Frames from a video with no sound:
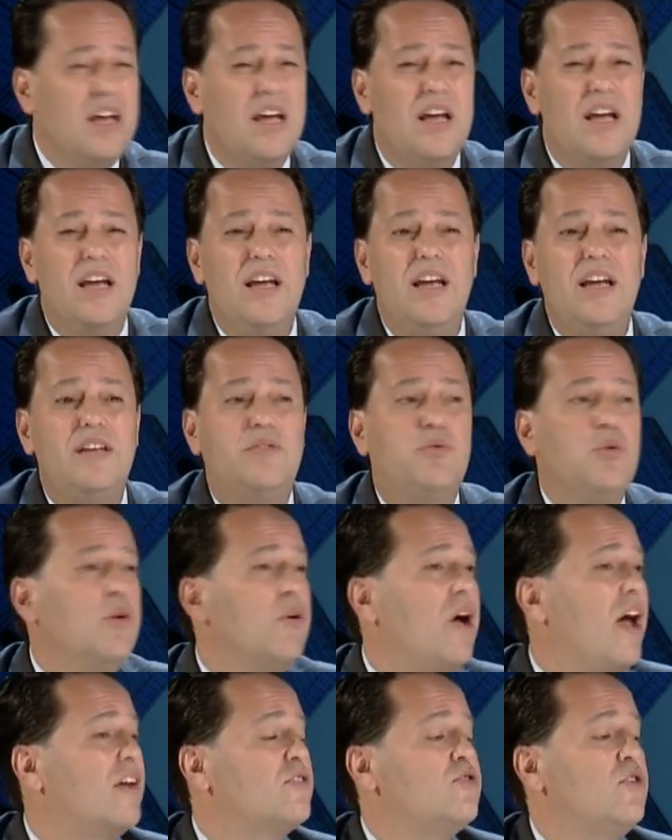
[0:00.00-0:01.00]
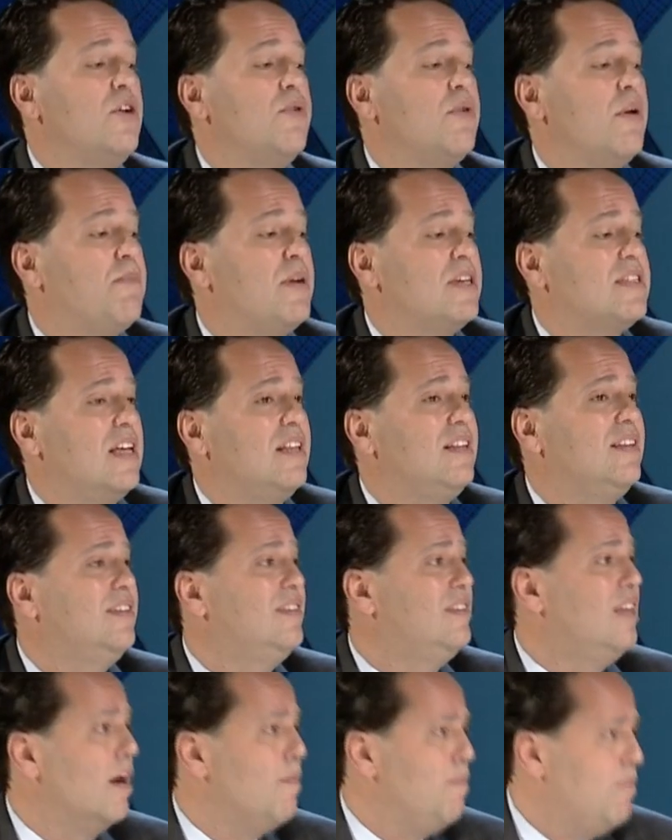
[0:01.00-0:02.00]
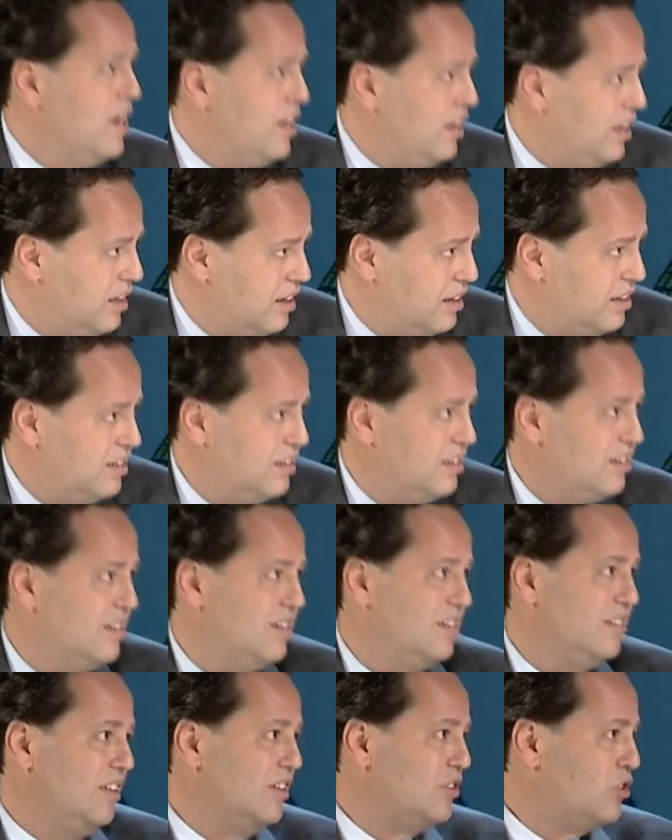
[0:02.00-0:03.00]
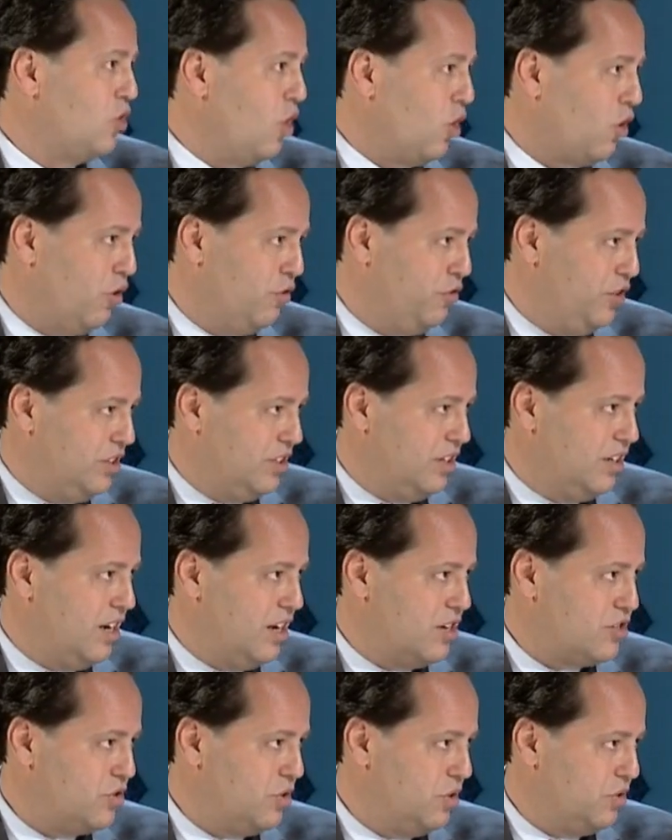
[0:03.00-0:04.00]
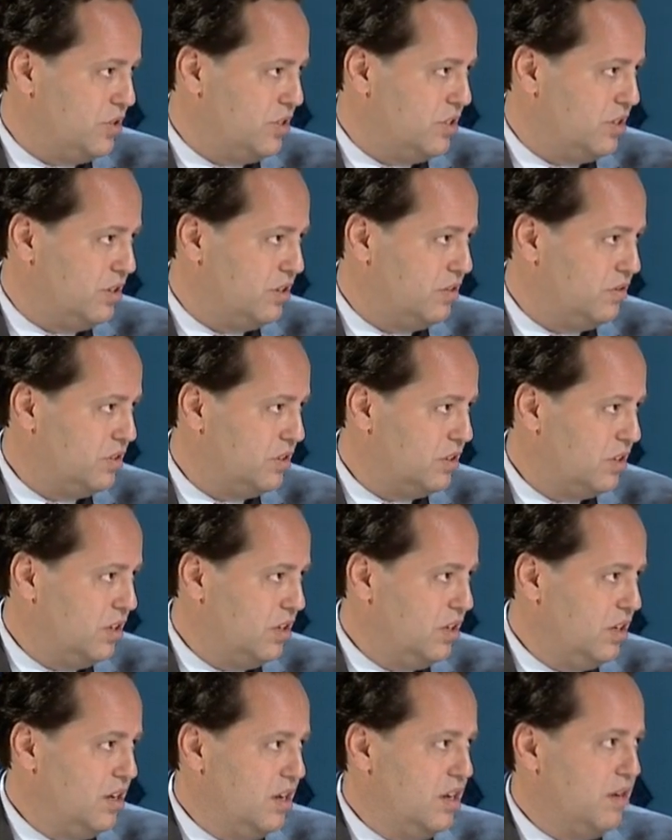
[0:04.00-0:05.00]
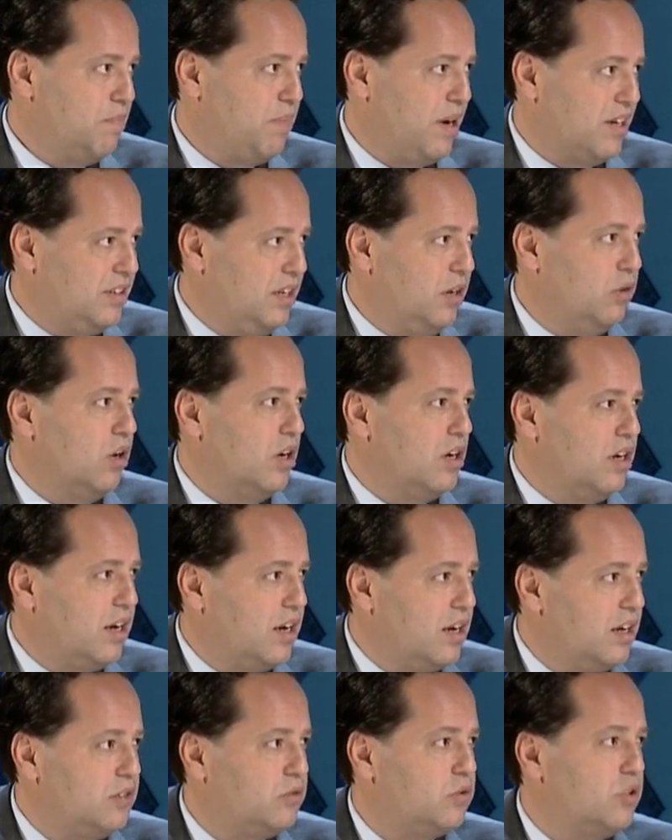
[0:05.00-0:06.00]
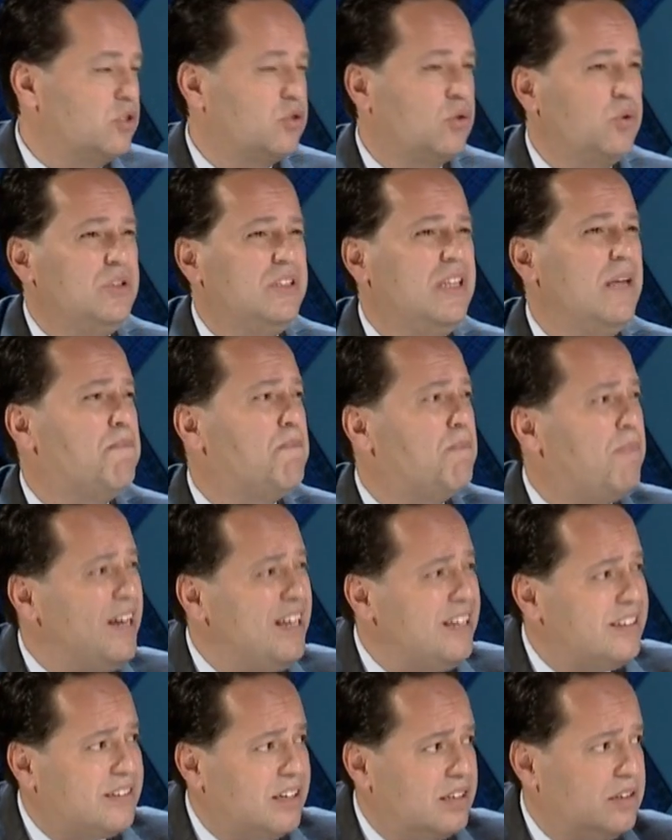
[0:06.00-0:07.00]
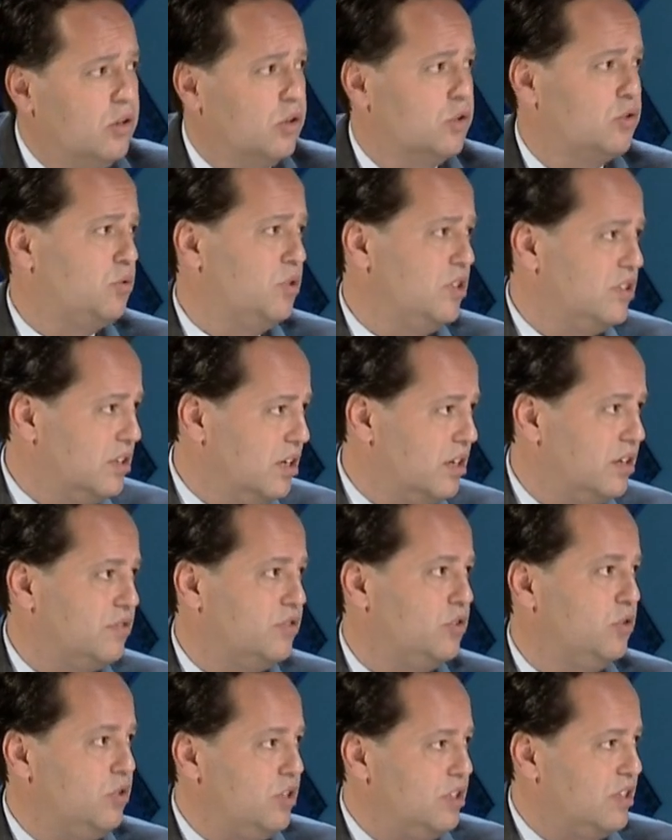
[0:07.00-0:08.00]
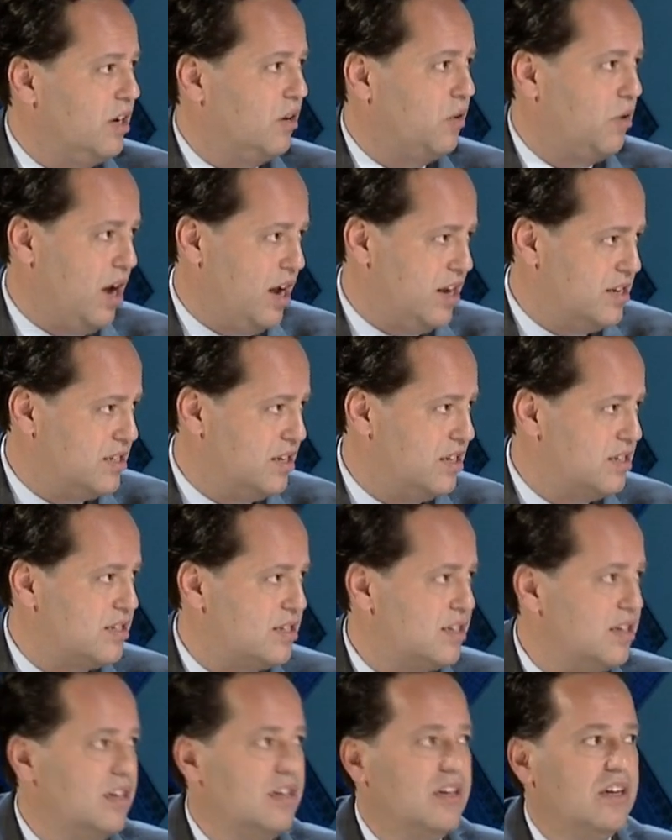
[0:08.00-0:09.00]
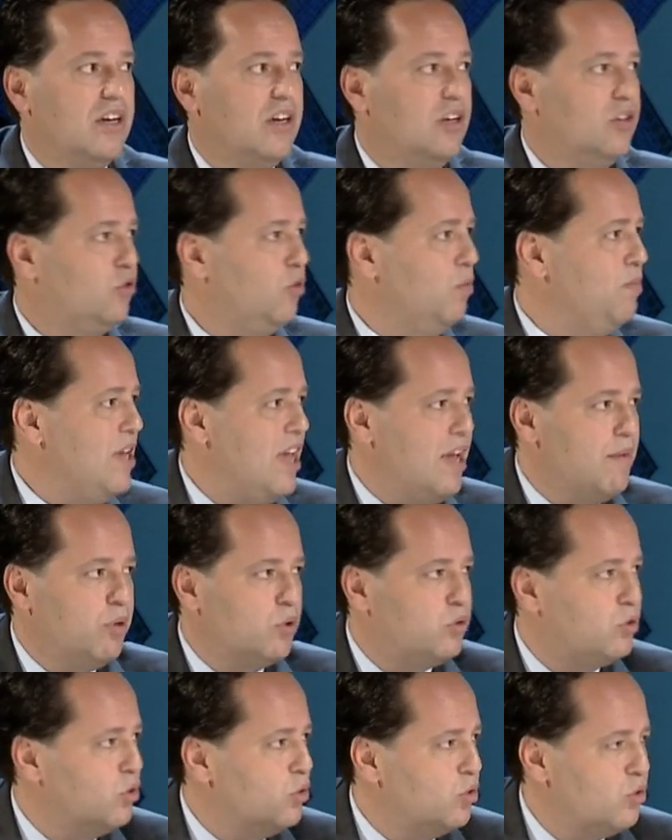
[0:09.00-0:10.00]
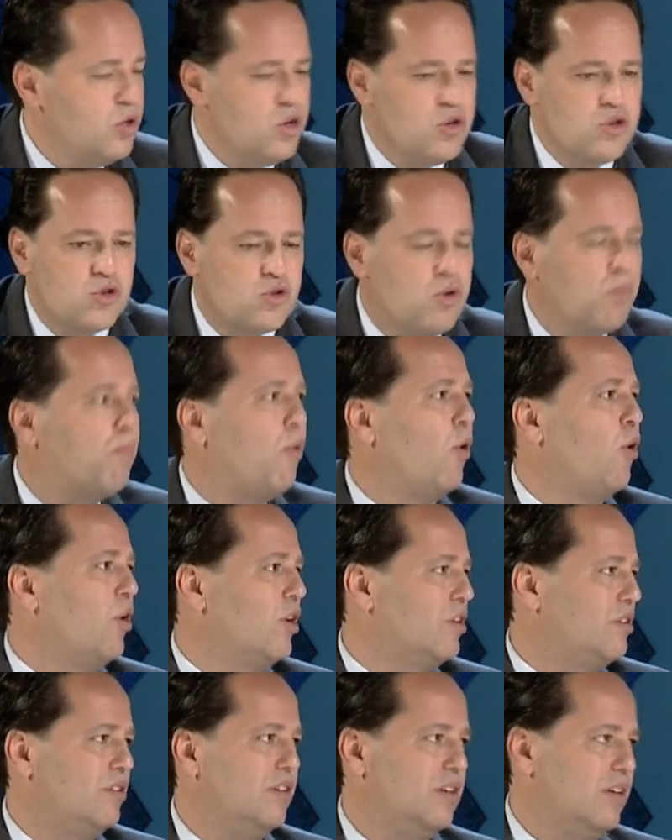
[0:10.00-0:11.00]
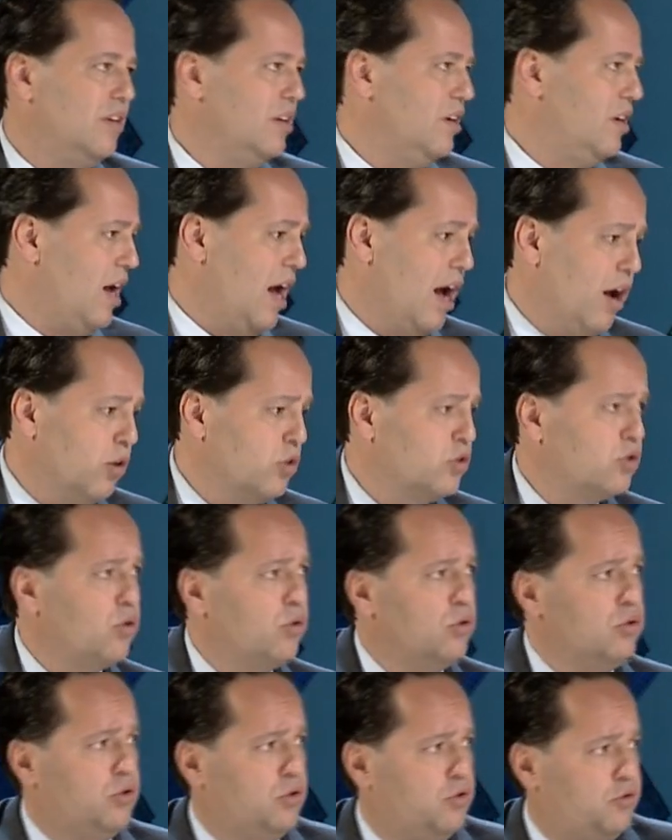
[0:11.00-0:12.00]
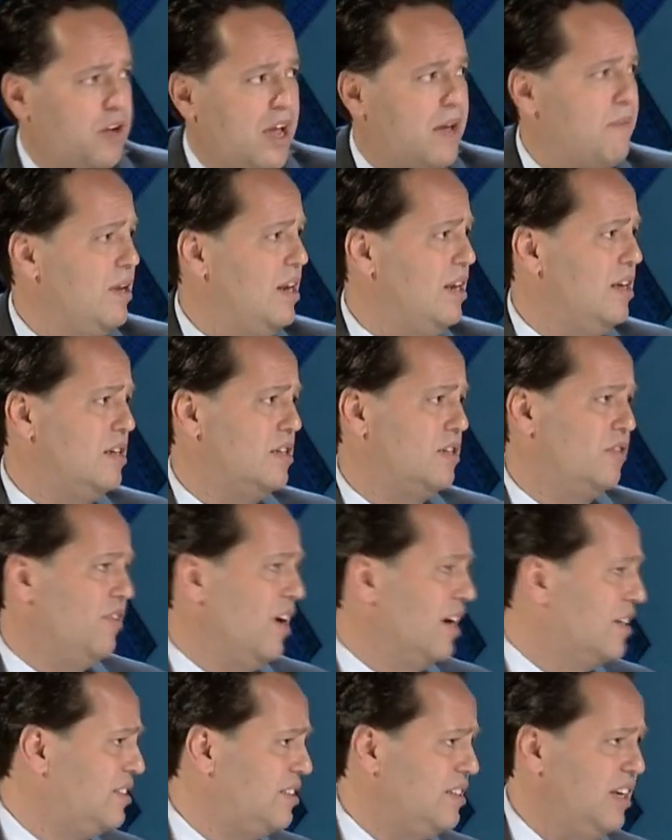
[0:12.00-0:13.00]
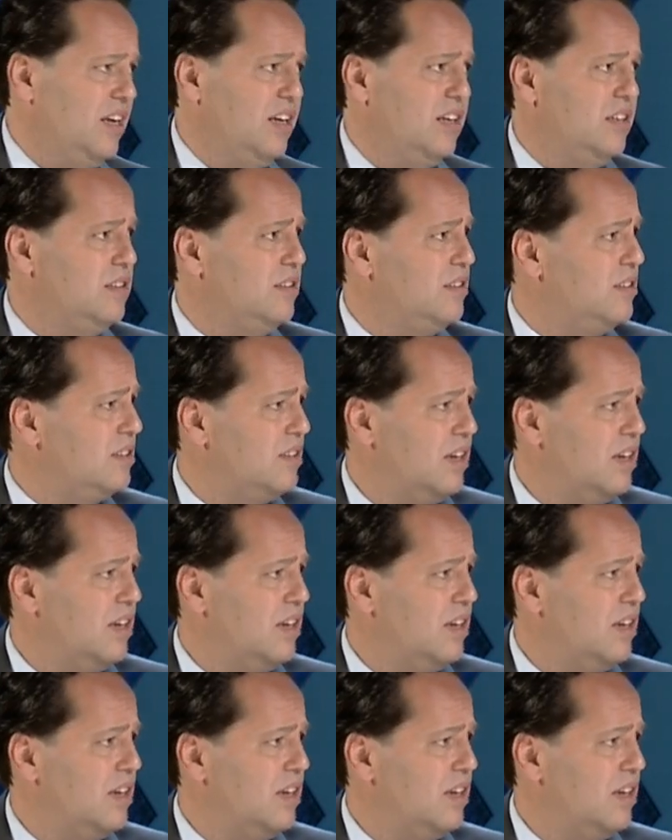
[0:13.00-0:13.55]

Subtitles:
it will actually represent doubling the stock of international reserves, particularly countries who depleted those reserves during the crisis to be able to support households, families, vaccines,